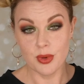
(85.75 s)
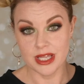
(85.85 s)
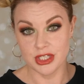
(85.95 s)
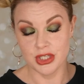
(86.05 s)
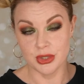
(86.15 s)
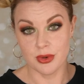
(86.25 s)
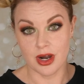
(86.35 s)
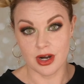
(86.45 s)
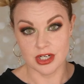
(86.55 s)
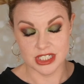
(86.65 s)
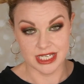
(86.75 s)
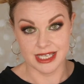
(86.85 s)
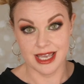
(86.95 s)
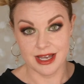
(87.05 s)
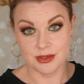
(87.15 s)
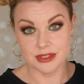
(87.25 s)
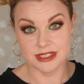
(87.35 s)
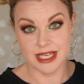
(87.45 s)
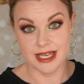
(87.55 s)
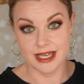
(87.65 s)
when you are checking
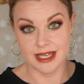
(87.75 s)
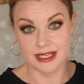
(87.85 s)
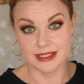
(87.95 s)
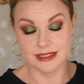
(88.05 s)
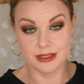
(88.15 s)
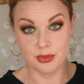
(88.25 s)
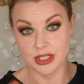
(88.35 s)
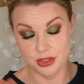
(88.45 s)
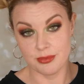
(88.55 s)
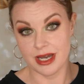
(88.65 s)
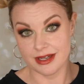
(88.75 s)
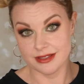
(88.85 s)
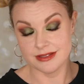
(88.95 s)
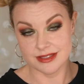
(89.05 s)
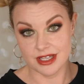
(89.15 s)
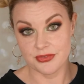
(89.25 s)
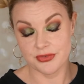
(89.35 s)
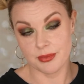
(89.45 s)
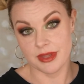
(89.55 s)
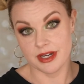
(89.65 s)
out and when you buy stuff
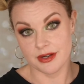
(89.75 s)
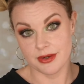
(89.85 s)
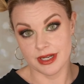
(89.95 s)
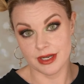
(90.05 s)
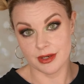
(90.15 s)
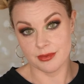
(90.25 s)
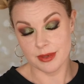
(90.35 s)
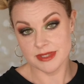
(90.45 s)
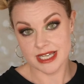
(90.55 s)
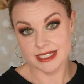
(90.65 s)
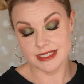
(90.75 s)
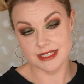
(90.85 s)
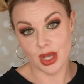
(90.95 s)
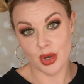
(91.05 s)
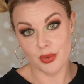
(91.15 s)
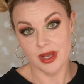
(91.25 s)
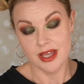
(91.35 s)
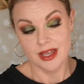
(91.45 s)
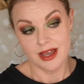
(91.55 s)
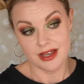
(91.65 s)
from their website. So
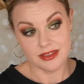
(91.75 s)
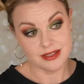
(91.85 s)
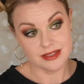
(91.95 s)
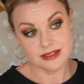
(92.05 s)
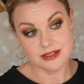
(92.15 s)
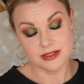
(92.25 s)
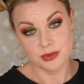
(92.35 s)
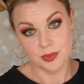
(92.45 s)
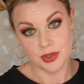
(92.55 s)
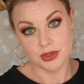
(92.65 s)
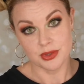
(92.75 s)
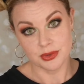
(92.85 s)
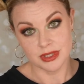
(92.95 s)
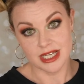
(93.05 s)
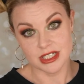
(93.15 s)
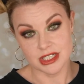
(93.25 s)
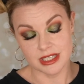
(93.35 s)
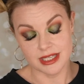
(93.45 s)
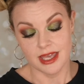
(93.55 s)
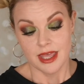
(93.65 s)
I think that's super cool
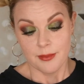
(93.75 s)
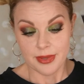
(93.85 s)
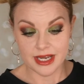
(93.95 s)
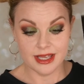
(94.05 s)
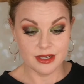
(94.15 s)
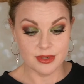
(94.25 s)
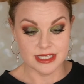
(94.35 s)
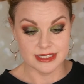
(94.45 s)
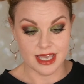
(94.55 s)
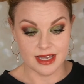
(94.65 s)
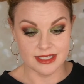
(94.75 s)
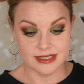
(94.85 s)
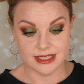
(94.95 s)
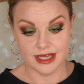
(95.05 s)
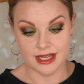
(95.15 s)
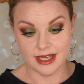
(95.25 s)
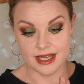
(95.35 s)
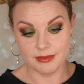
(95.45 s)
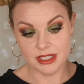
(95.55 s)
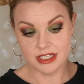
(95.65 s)
actually. But anyways guys,
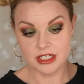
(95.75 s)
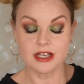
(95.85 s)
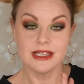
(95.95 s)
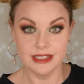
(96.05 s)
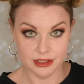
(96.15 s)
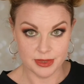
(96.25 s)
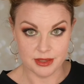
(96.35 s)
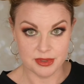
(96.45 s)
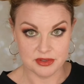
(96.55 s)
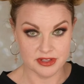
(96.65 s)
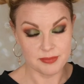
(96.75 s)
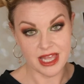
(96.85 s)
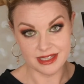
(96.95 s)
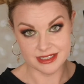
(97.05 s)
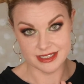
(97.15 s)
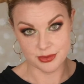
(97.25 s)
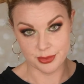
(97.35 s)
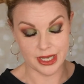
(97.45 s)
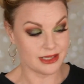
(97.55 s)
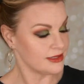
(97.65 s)
I'm gonna talk a little bit about this palette as
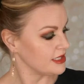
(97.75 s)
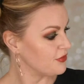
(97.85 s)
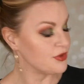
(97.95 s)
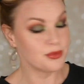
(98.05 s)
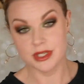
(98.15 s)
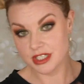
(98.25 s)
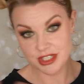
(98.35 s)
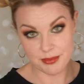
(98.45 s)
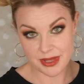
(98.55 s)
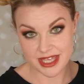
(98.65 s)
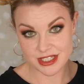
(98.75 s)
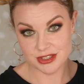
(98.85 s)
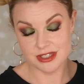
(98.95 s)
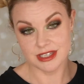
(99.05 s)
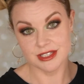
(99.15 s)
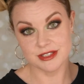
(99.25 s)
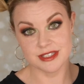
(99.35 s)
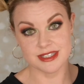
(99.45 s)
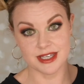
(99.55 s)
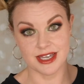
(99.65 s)
well. If you want to jump ahead to the
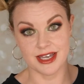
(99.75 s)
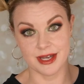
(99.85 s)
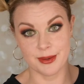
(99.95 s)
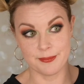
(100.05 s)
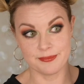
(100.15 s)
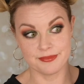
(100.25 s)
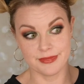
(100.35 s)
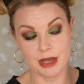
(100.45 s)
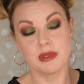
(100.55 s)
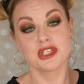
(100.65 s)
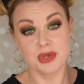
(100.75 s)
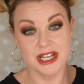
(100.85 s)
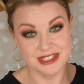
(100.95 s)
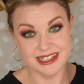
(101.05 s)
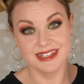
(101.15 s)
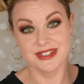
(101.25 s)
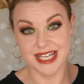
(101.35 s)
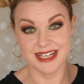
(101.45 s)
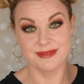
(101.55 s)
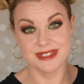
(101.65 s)
looks, I will try to leave
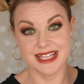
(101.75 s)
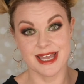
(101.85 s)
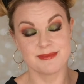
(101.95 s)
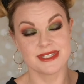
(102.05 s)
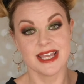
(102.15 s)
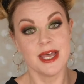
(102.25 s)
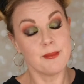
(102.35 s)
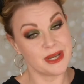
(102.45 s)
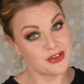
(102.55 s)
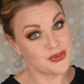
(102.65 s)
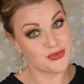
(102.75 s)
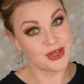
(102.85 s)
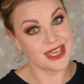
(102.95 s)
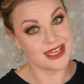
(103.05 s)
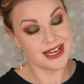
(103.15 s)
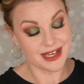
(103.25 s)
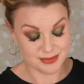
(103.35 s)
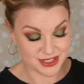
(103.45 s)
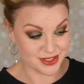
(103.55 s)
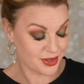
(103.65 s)
timestamps, but if I forget,
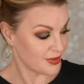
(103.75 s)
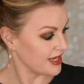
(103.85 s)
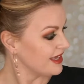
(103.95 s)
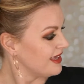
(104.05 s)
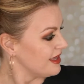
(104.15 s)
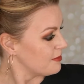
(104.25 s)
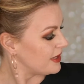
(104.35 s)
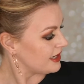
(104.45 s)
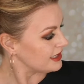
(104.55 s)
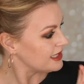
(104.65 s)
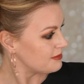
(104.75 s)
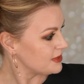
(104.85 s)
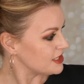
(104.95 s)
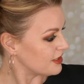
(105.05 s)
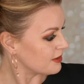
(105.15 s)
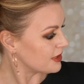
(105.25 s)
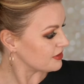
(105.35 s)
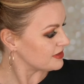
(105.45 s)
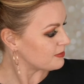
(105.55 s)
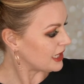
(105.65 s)
I'm sorry. But let me talk
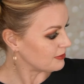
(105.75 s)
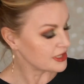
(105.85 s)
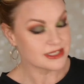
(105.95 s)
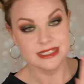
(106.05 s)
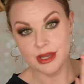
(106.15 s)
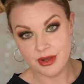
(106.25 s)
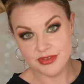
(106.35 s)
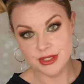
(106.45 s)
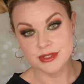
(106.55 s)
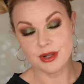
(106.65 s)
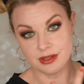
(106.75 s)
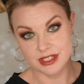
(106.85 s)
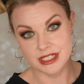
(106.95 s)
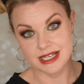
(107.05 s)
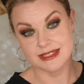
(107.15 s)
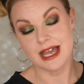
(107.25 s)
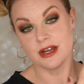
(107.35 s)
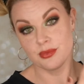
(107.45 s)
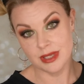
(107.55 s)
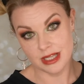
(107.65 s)
about this palette, because now I've used all the shades. I
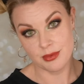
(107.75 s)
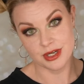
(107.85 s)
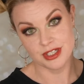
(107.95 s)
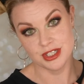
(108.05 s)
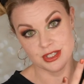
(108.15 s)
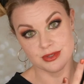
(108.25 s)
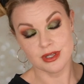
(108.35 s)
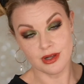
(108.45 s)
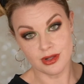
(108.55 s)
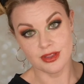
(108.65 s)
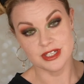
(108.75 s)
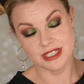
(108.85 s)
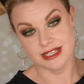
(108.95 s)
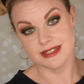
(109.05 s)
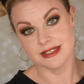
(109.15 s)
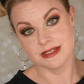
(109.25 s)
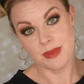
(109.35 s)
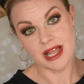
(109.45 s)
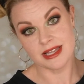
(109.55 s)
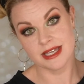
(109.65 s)
really wanted to use all the shades in this
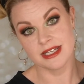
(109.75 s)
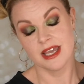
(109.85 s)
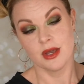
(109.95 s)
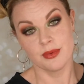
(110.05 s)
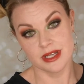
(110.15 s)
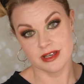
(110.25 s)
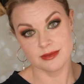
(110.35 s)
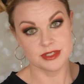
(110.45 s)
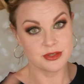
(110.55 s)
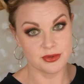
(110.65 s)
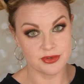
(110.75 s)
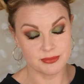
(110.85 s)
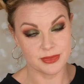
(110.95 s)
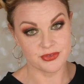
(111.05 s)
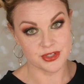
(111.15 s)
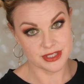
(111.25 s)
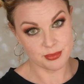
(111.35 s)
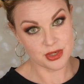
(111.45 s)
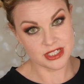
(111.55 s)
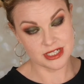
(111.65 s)
palette when it comes to my first
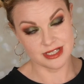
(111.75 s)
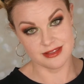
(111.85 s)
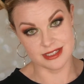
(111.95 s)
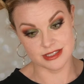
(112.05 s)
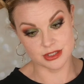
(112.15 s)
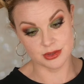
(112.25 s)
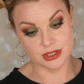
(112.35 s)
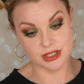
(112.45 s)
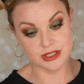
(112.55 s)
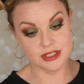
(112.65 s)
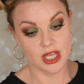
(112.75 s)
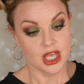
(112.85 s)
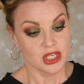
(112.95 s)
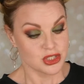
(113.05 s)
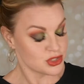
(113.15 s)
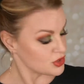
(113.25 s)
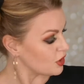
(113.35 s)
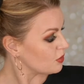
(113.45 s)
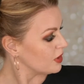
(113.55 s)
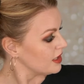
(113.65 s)
impression and these two looks.
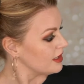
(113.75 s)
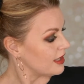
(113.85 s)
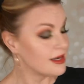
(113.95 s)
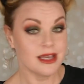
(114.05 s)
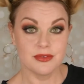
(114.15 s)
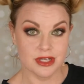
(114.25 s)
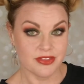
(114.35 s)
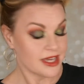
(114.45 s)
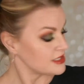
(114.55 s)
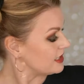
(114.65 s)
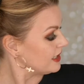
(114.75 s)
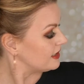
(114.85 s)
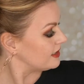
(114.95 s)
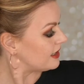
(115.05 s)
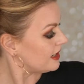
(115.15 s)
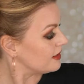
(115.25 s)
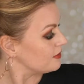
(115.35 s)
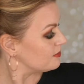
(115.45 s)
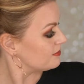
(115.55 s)
So, and I have done that, and I